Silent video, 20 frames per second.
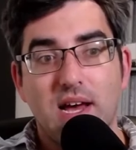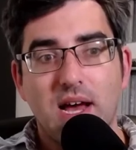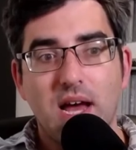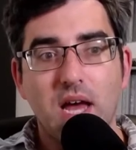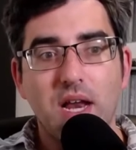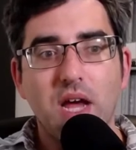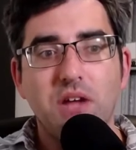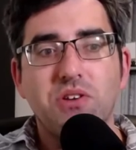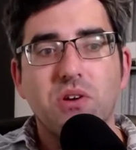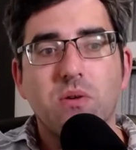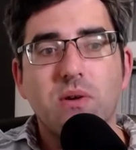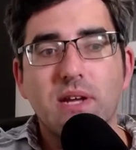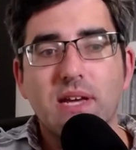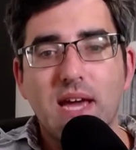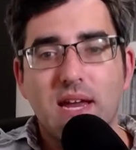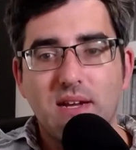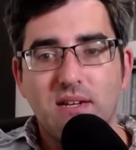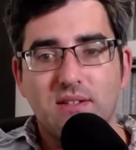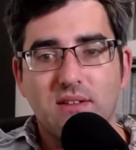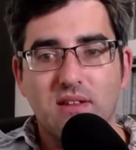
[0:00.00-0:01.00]
And I don't want to
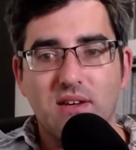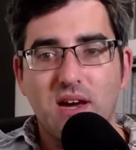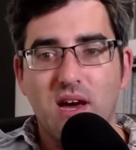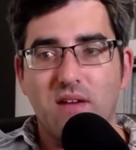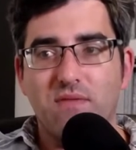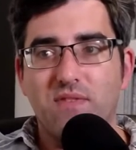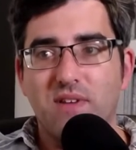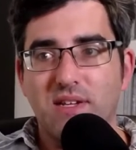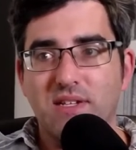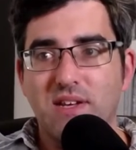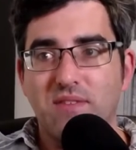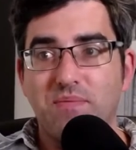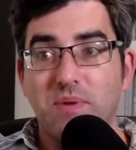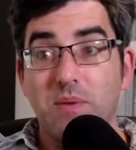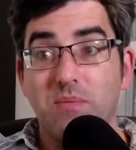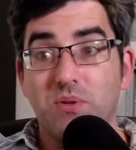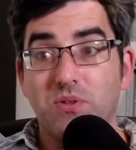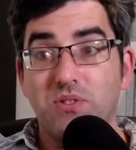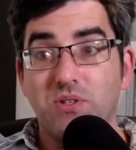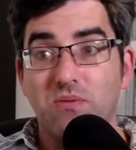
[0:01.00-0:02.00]
get into the conflict. If
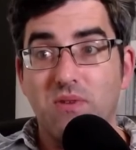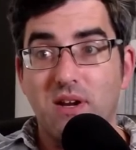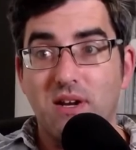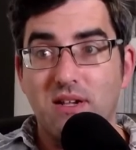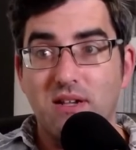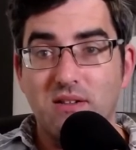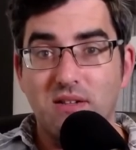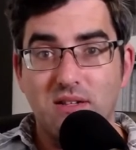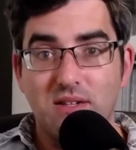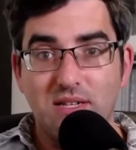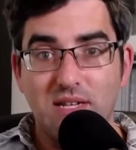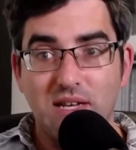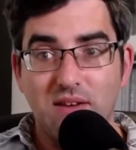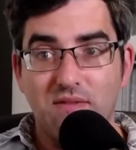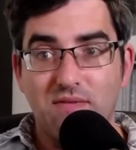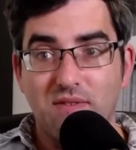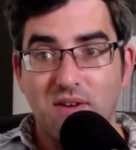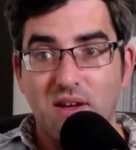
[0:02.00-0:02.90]
people do want to leave